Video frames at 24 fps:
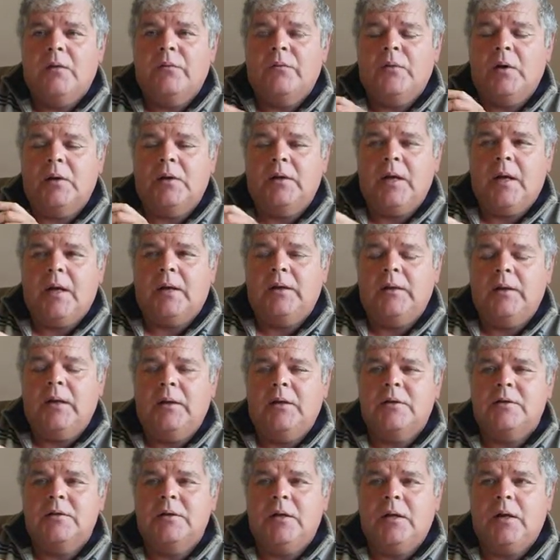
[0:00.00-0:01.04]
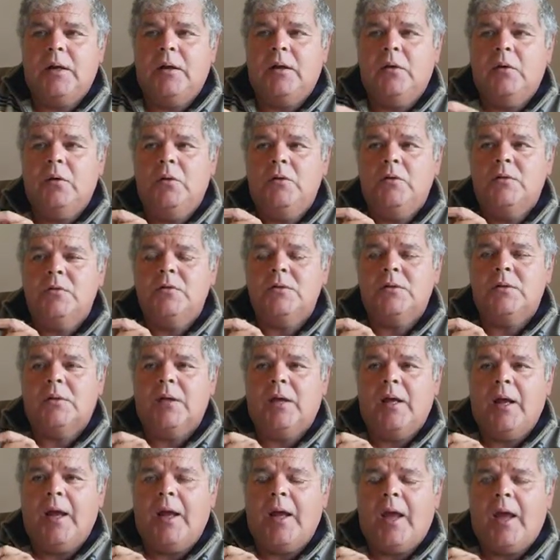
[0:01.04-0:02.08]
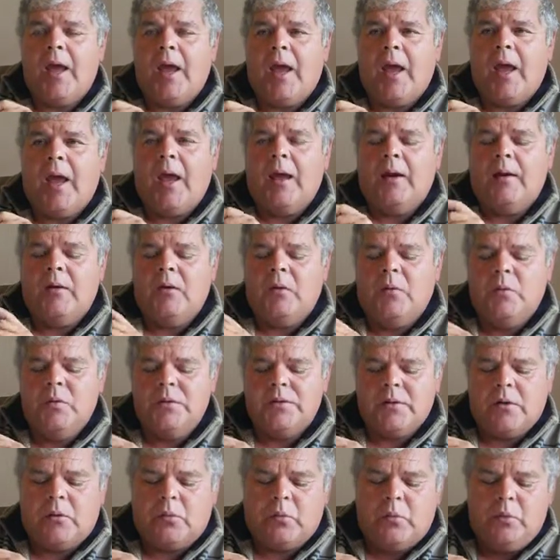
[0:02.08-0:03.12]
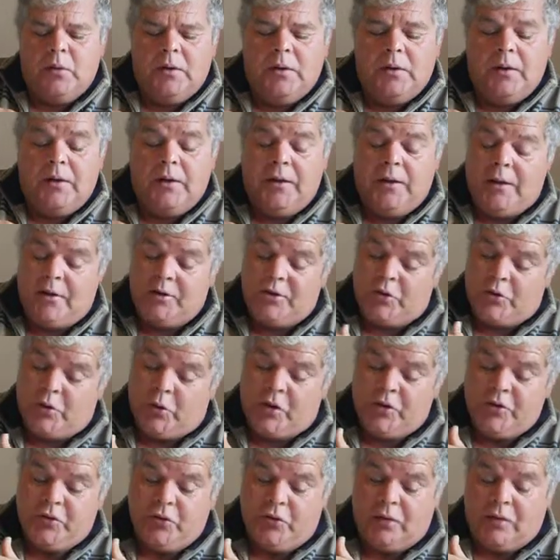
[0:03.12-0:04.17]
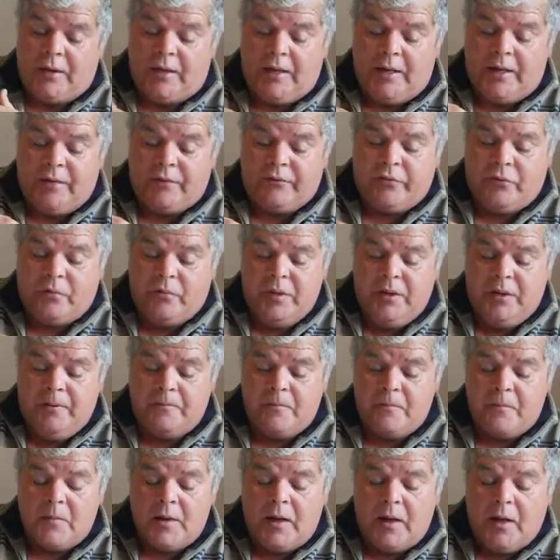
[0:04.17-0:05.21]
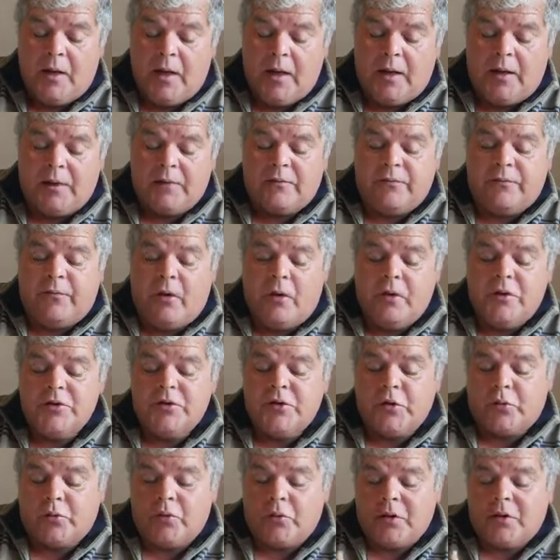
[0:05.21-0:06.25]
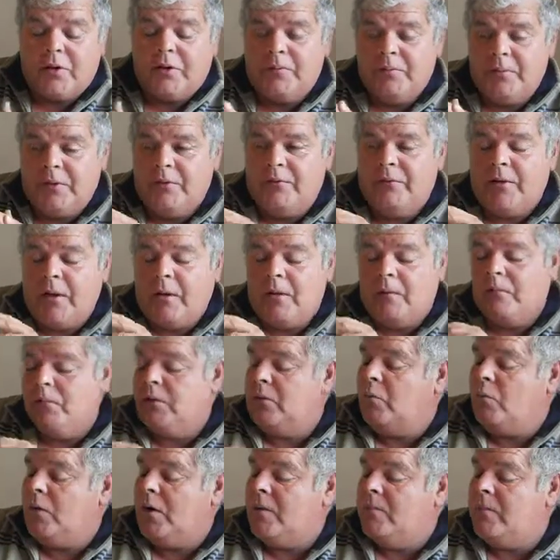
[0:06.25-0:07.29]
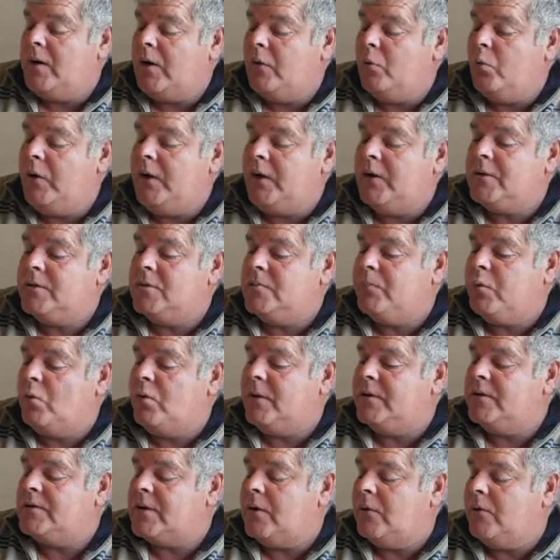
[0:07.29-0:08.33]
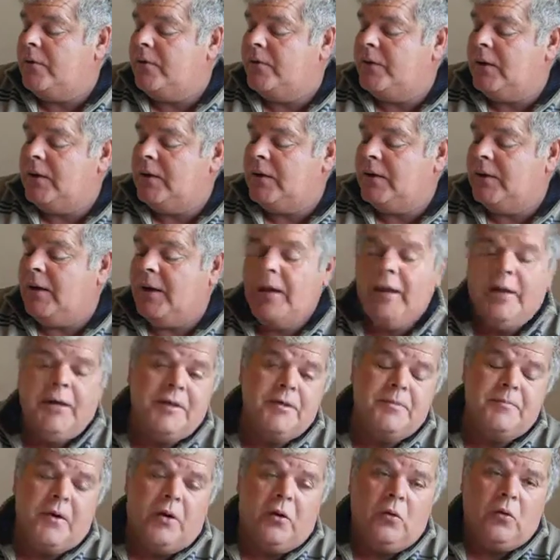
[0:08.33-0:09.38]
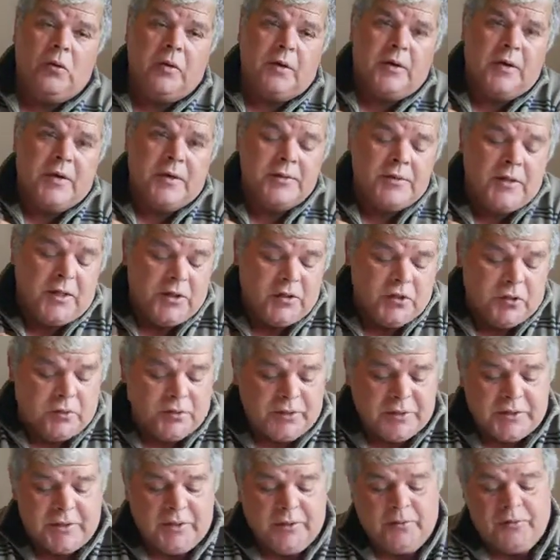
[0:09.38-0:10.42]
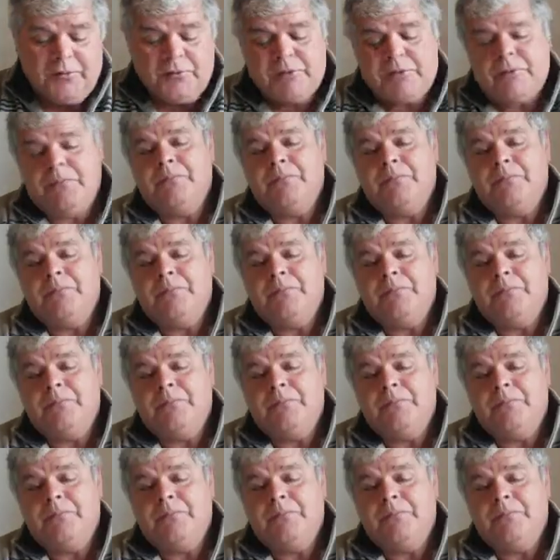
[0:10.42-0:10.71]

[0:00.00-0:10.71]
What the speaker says: the techniques that he used, and it was a really instructional class for me. As far as the curriculum development, one of my weakest points, I would think, is my organizational skills.